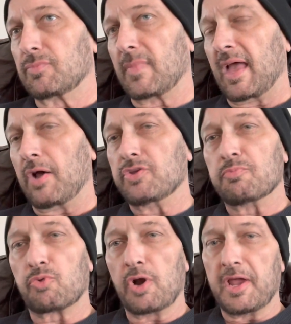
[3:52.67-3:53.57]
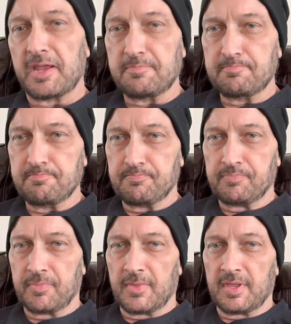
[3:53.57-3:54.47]
how you pray.
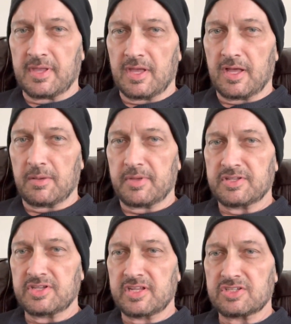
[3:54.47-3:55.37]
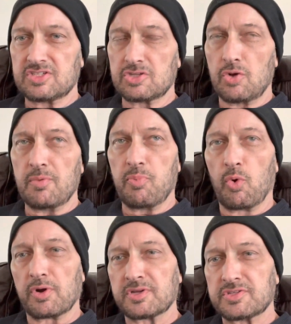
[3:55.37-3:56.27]
It's so
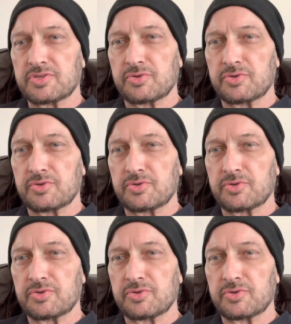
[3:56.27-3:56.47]
important